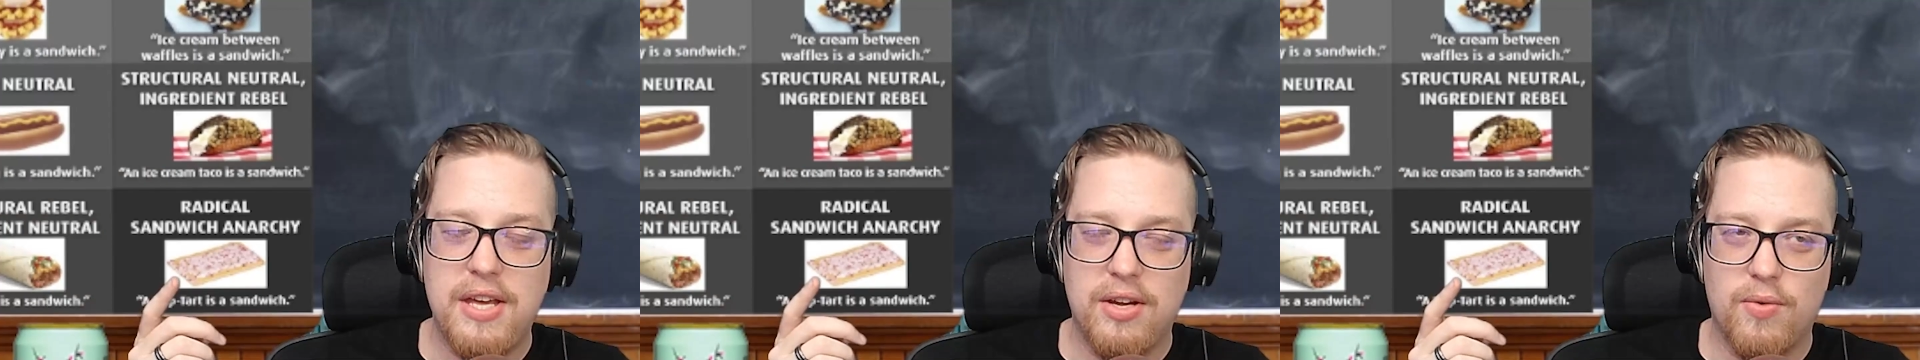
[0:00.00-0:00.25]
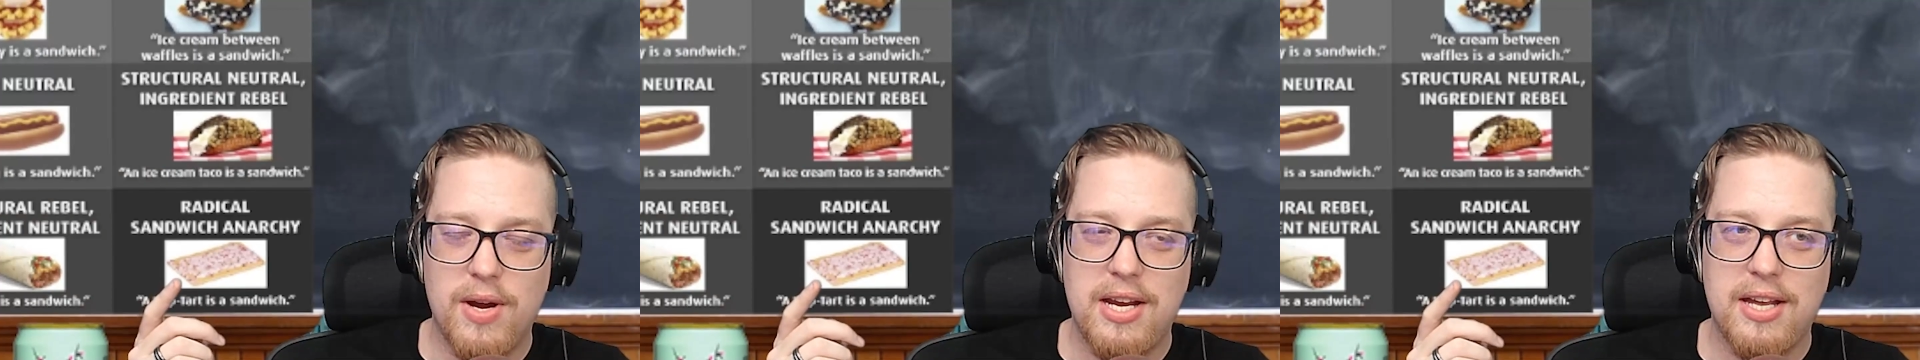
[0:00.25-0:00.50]

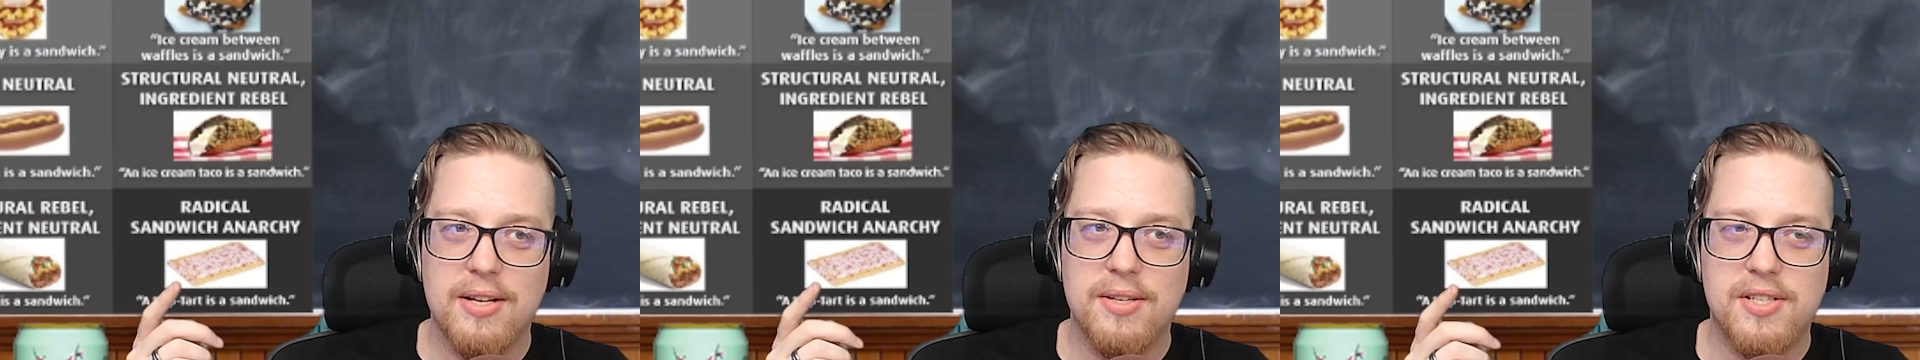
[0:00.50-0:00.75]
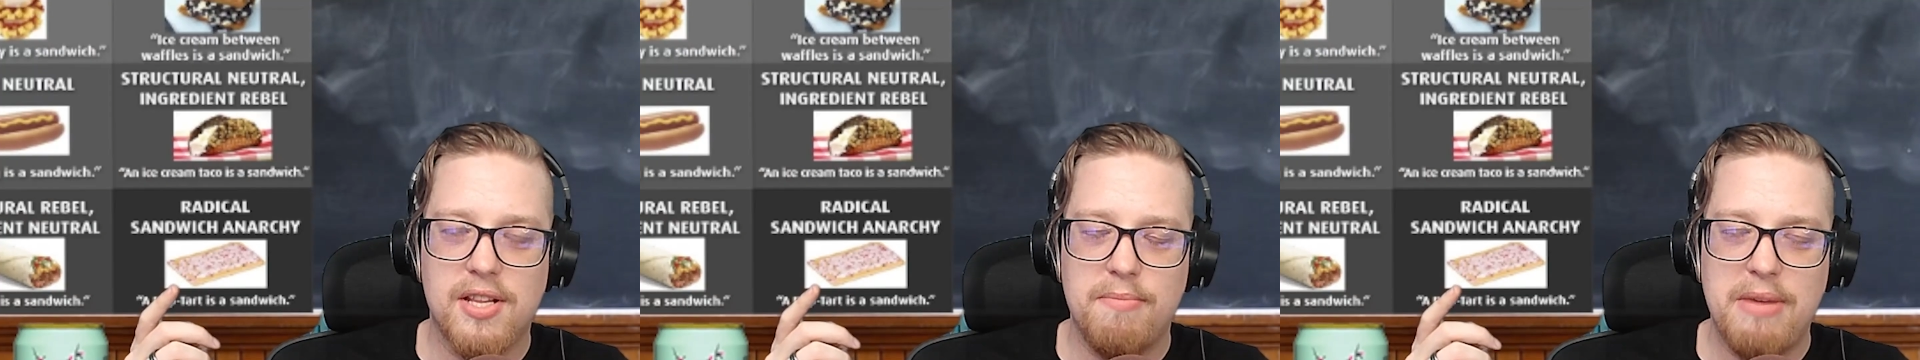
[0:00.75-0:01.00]
the
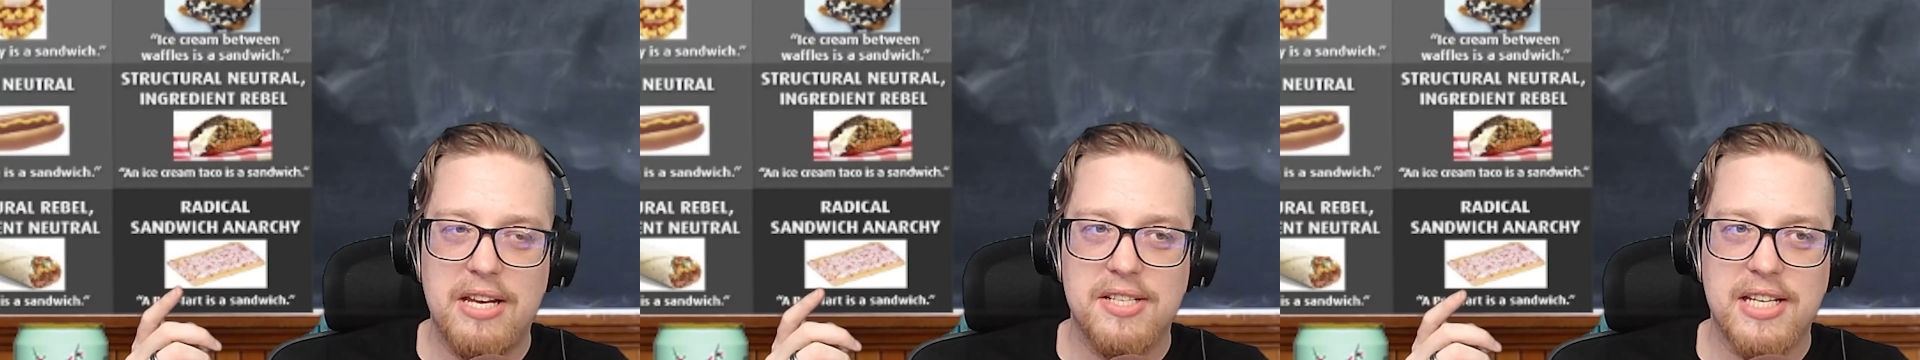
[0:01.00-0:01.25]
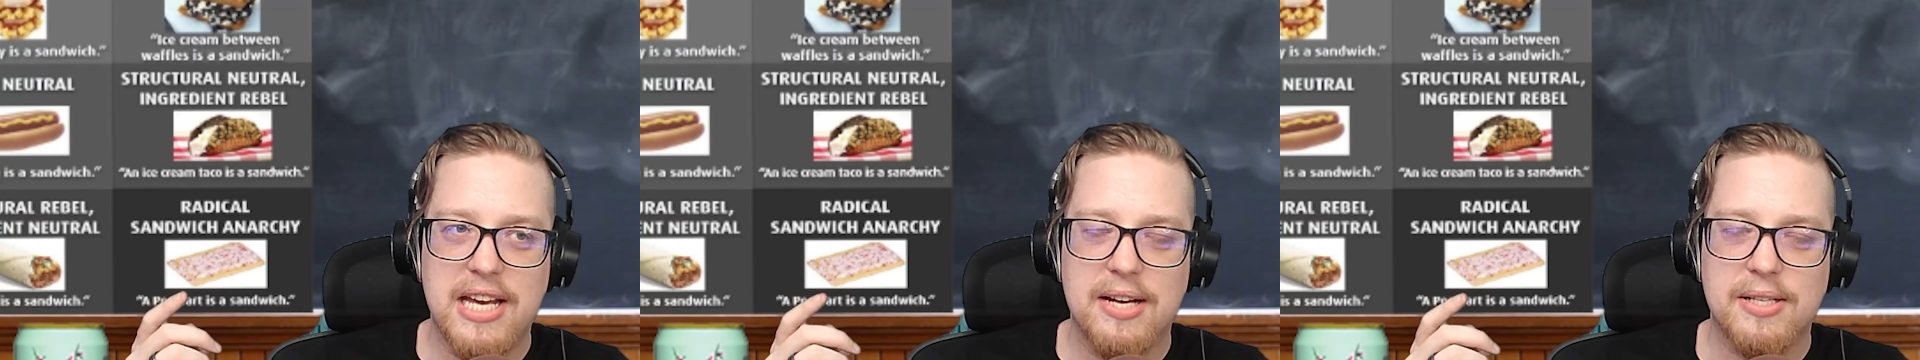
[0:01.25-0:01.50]
ingredients, and the meat
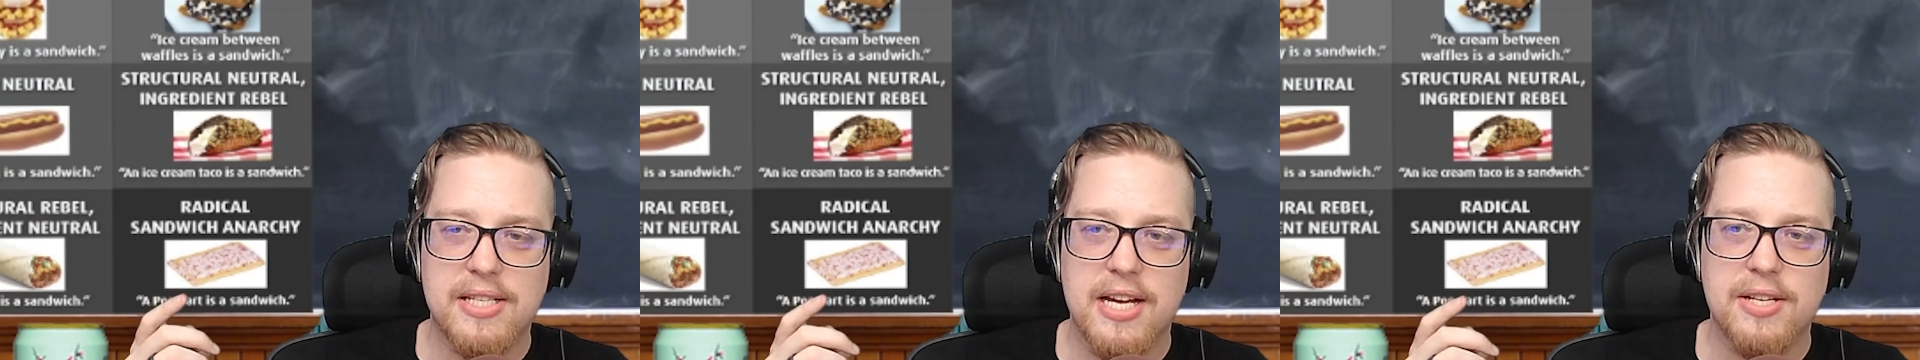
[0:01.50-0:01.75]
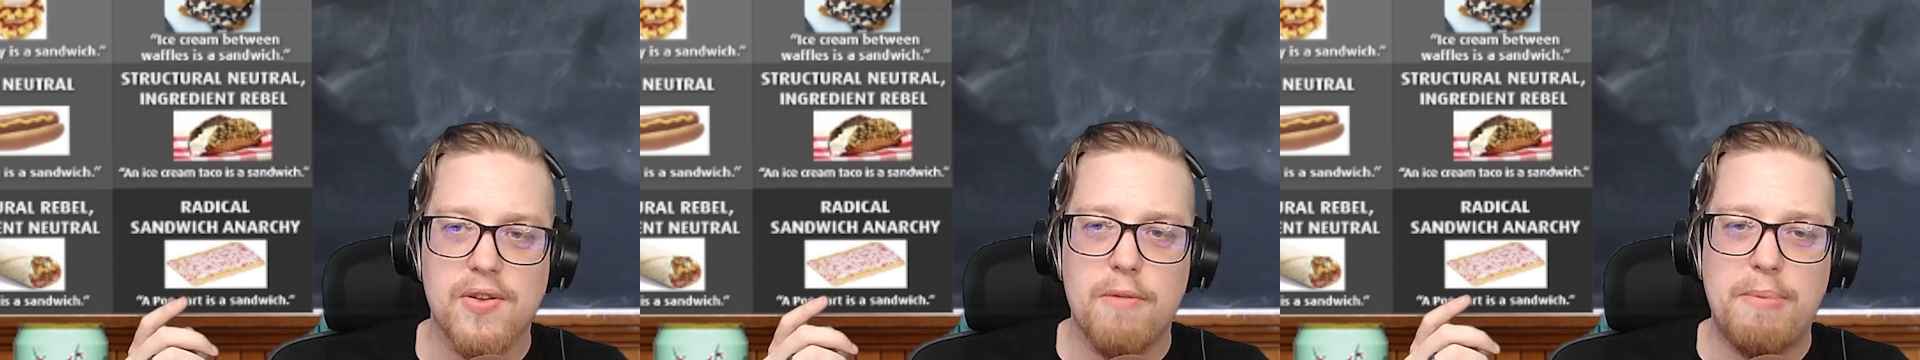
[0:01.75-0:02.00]
is the
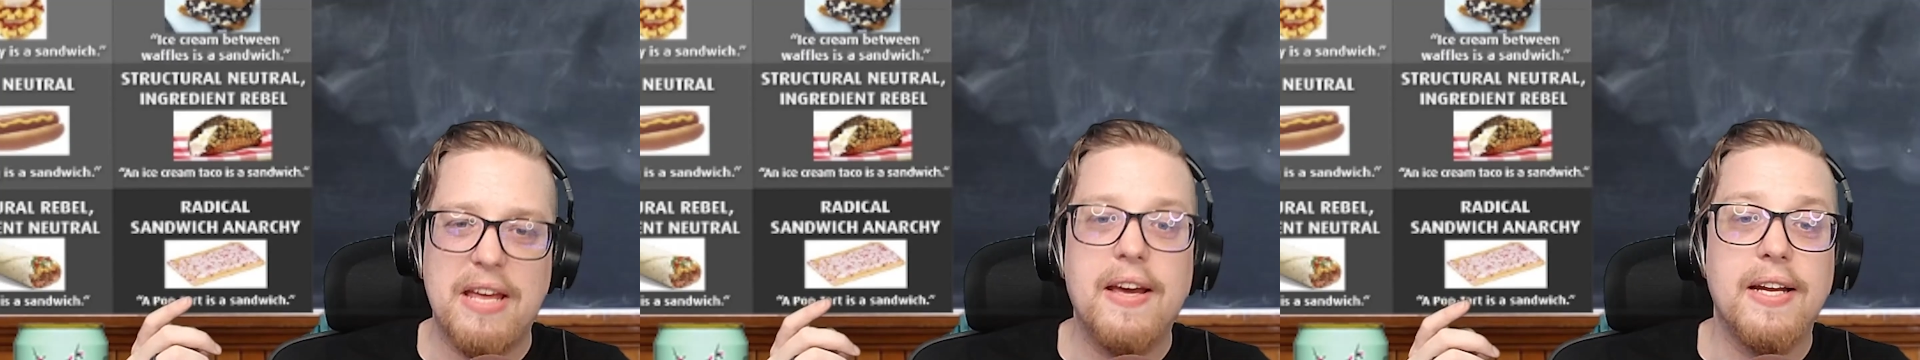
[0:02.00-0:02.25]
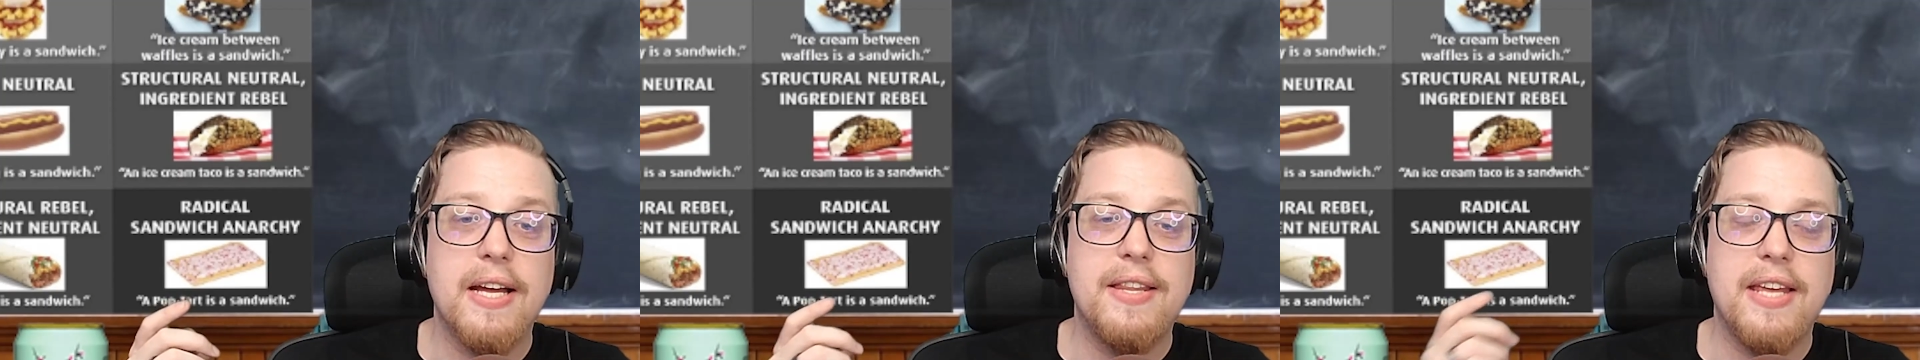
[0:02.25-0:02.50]
outside. So it'd
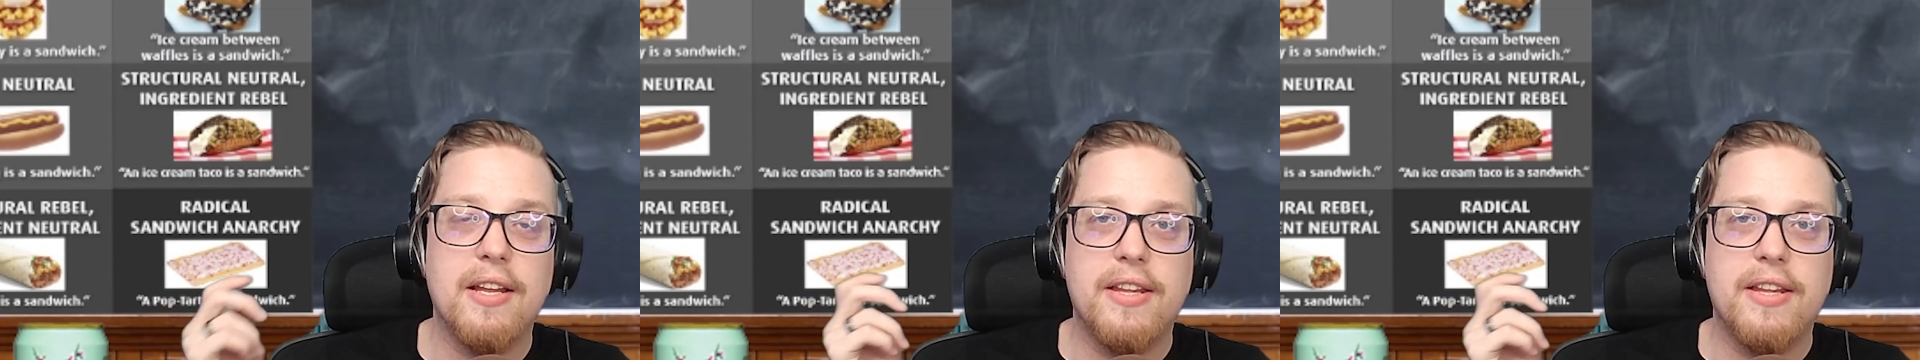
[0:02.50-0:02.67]
be uh,